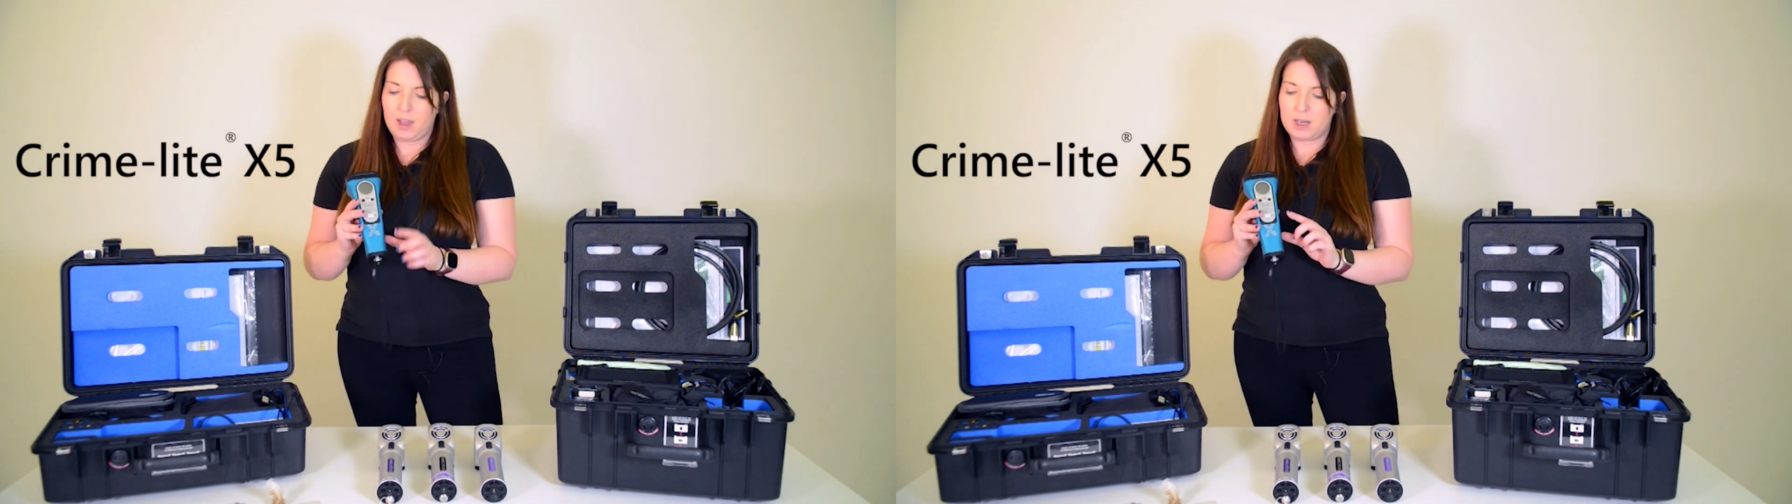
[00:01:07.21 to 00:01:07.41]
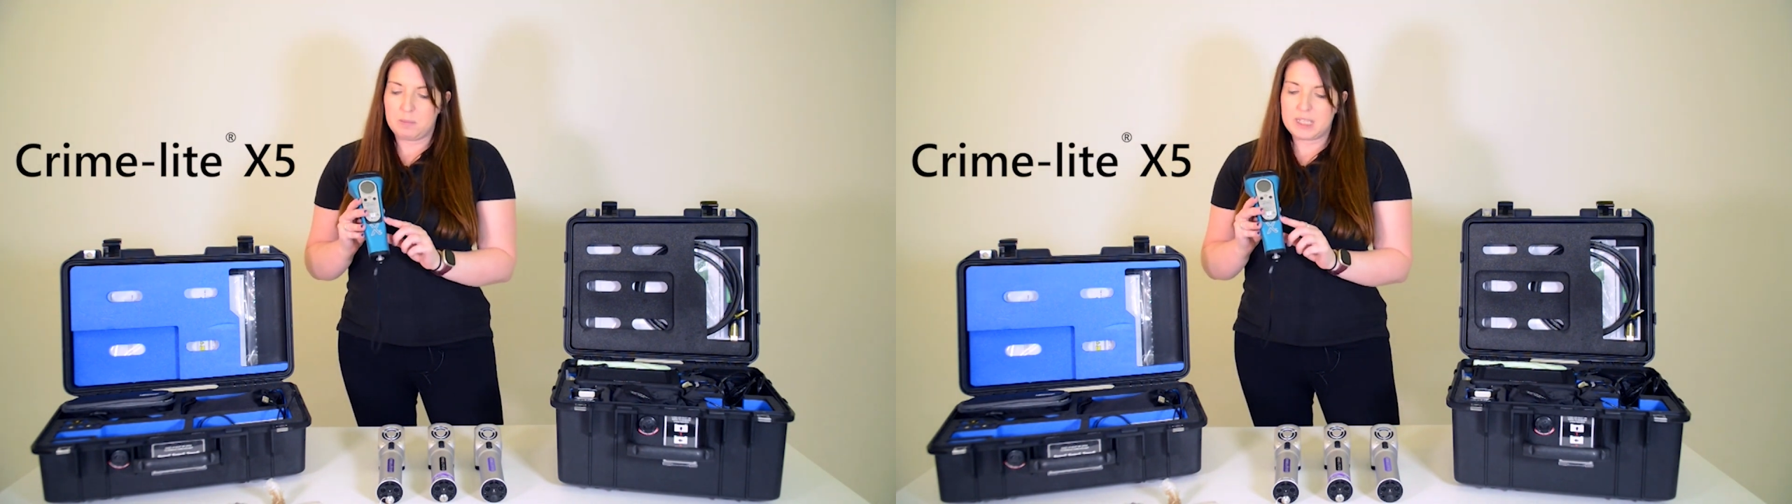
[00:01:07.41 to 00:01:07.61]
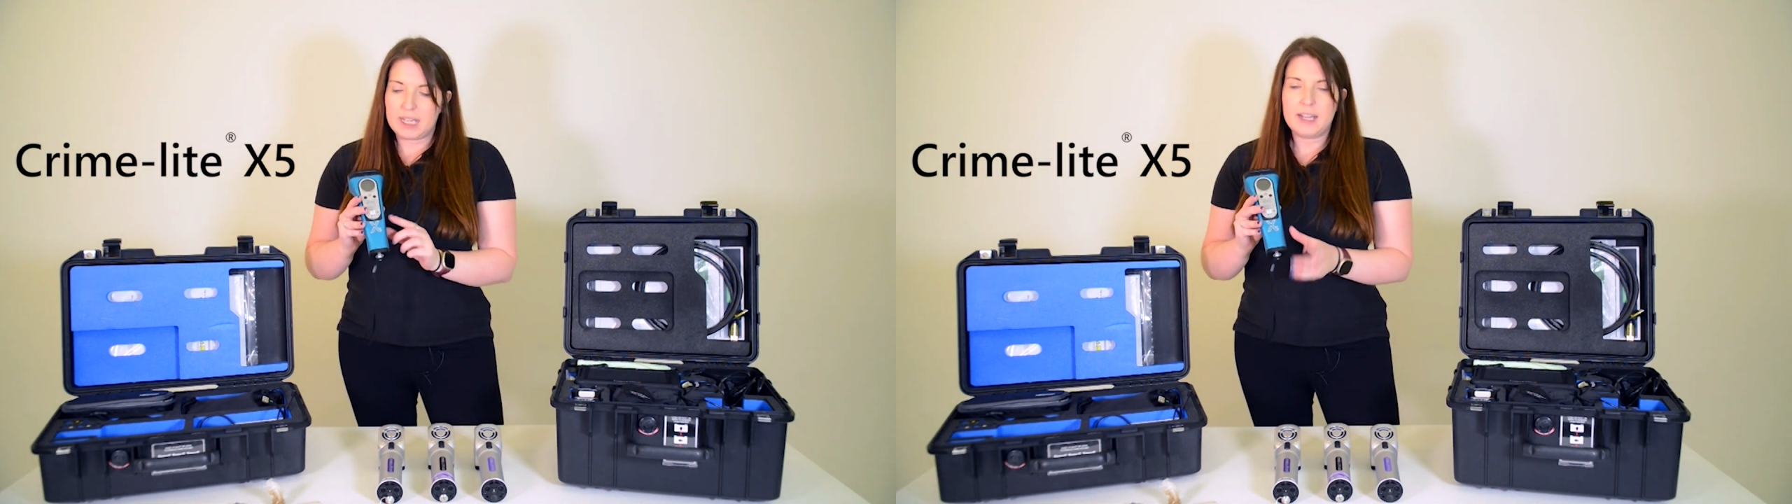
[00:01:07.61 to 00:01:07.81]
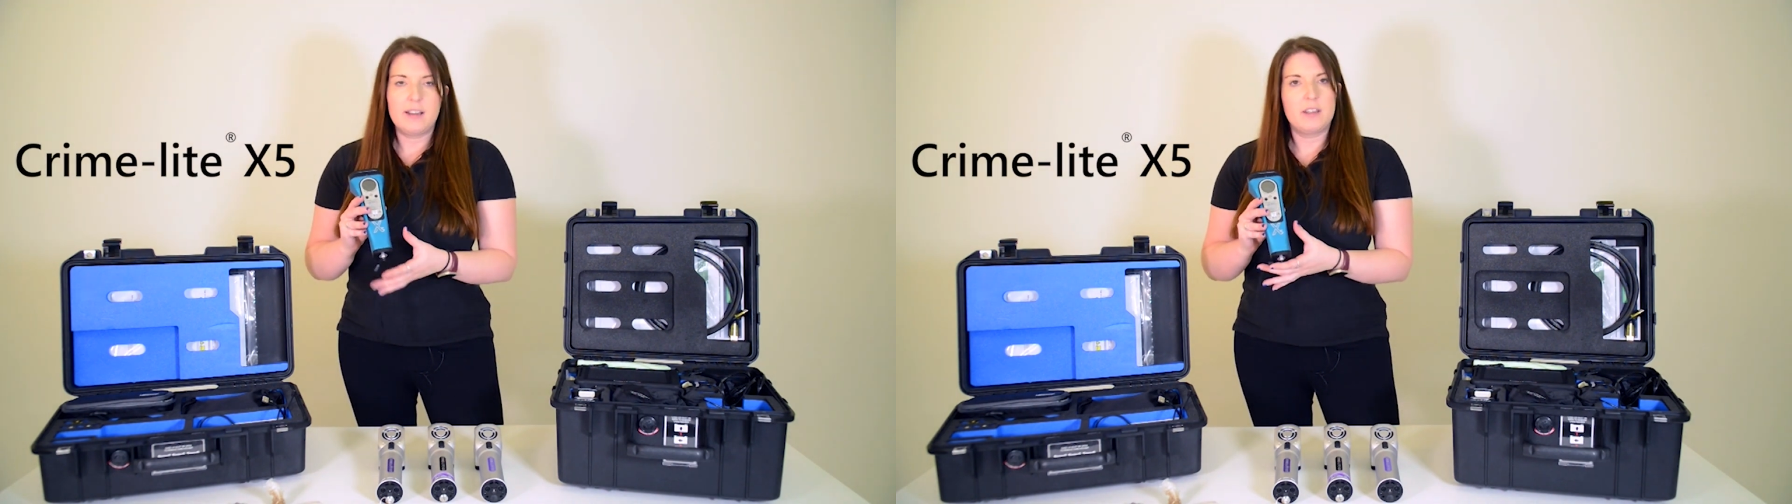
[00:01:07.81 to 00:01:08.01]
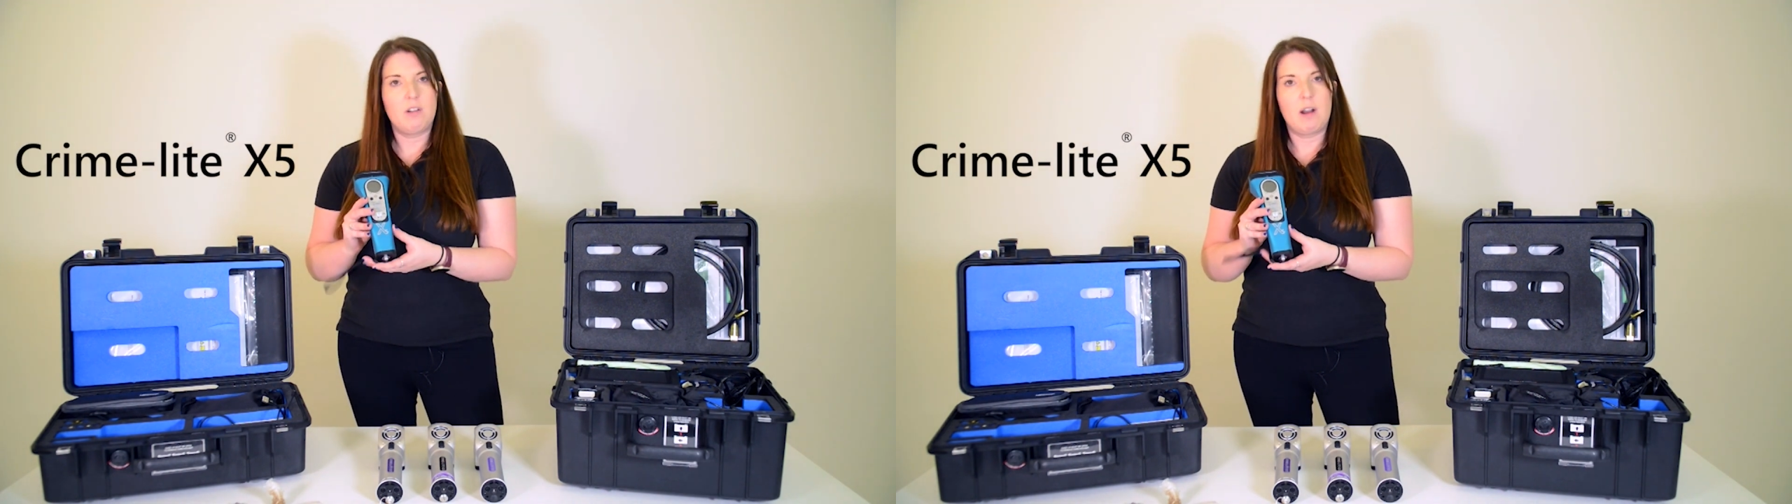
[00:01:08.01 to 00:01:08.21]
And in
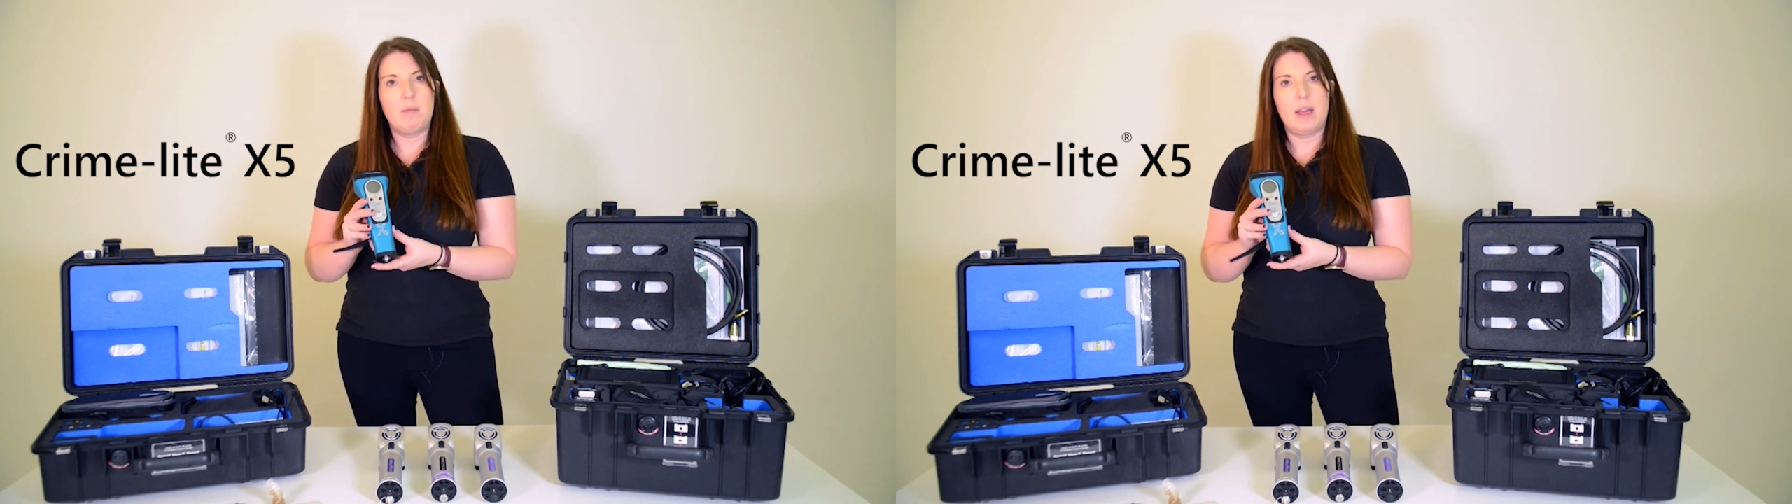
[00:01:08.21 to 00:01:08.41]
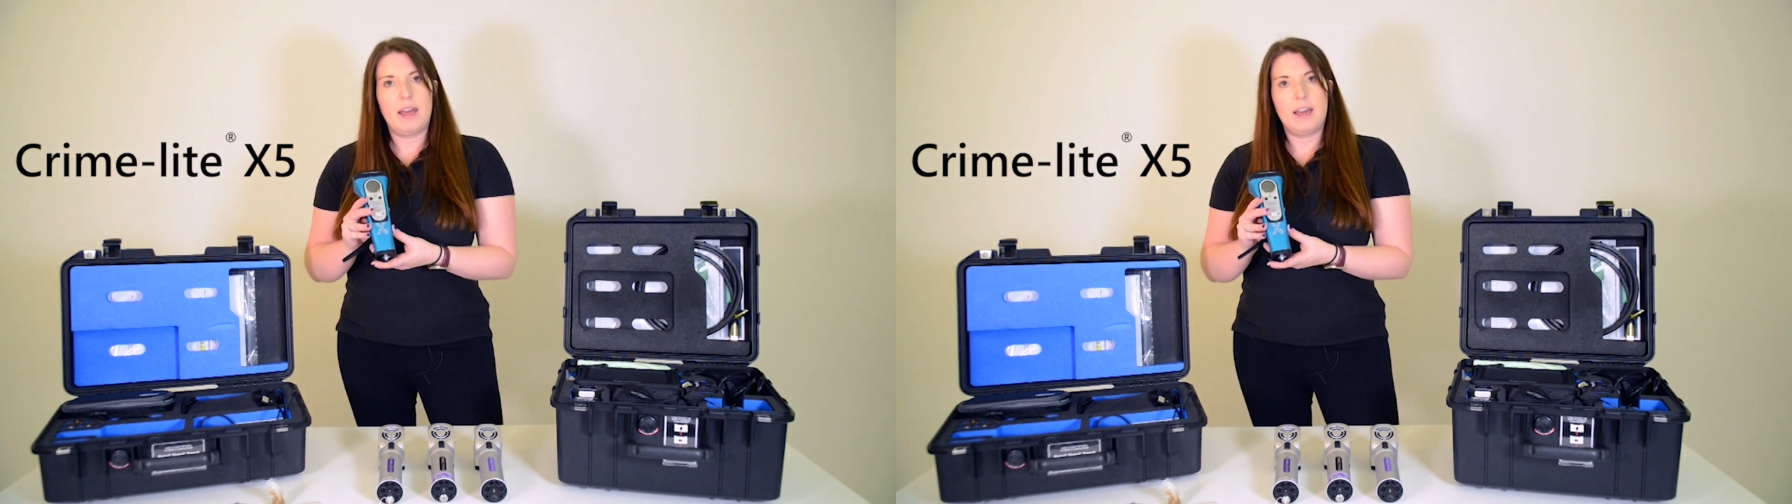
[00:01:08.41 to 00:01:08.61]
particular, the Crime-lite